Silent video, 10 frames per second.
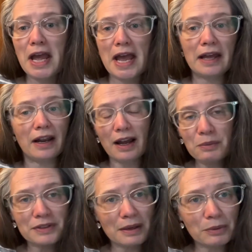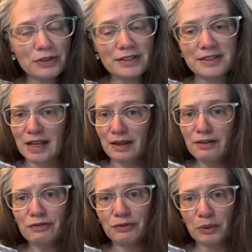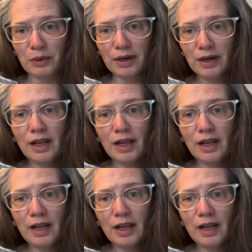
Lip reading: And I was able to sell it for